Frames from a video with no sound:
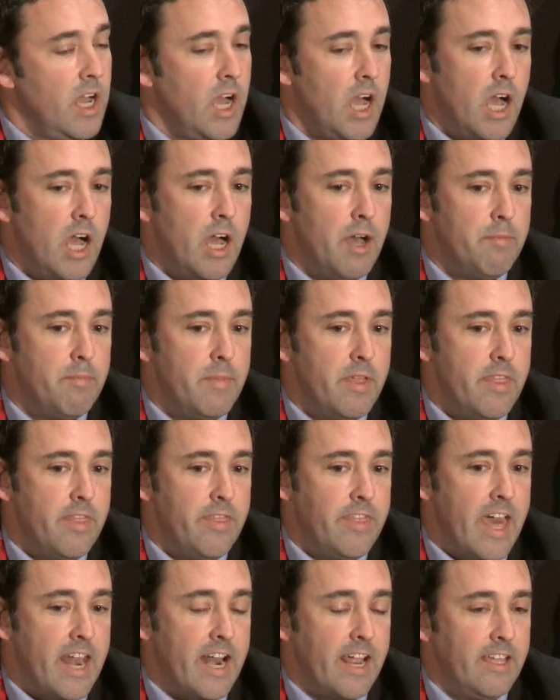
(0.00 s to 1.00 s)

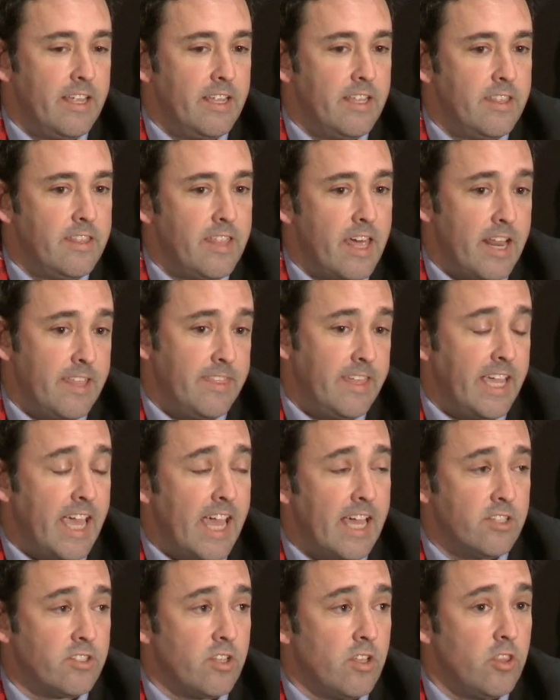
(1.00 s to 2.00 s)
that I think
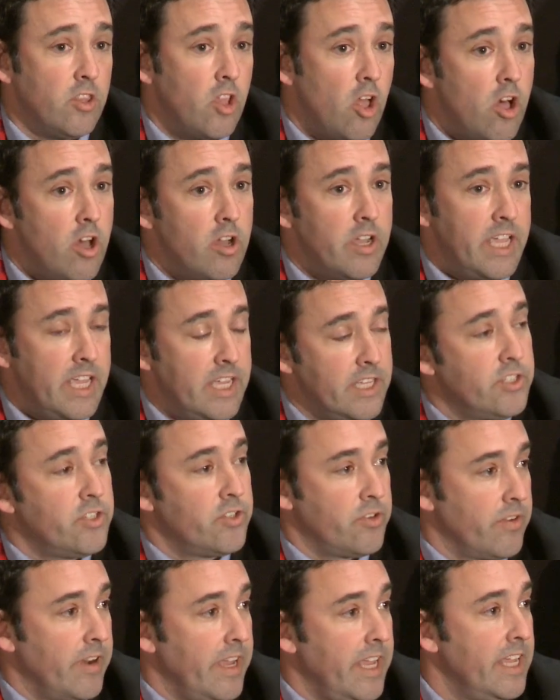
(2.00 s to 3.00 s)
has a long
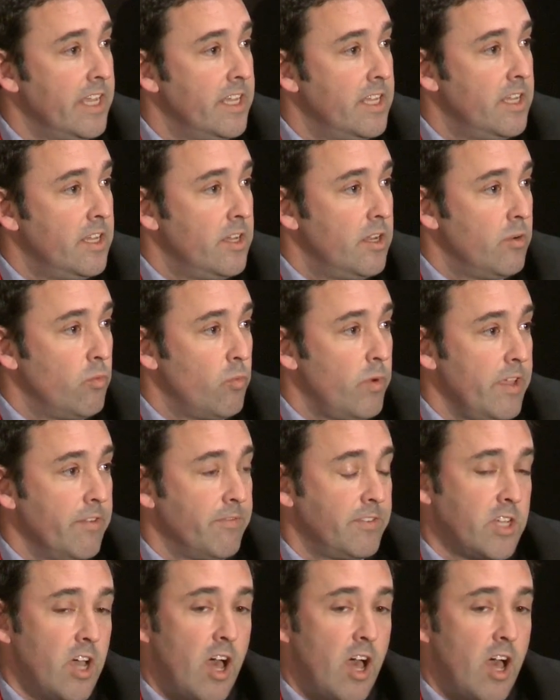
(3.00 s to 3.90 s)
history. We have